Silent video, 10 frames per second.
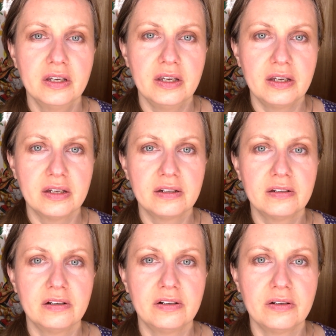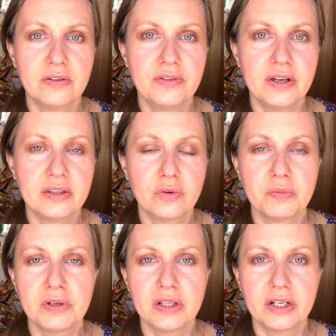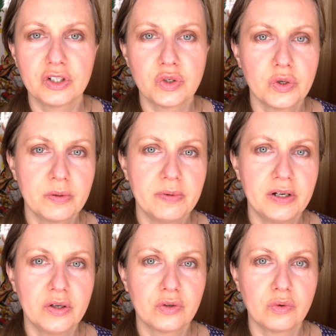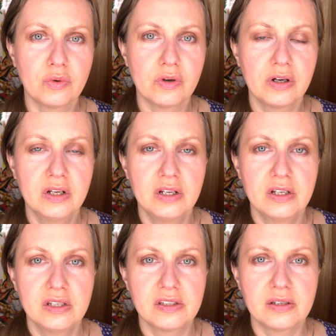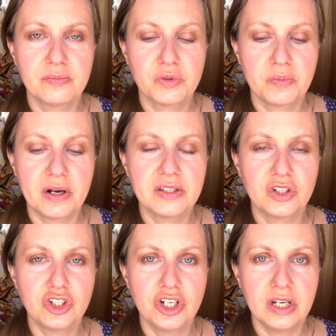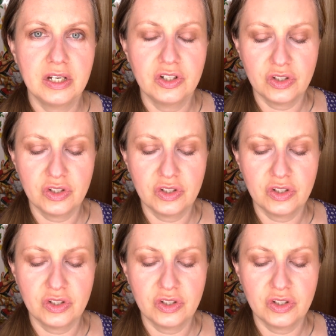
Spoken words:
and that there would be like a turnabout or some surprising change.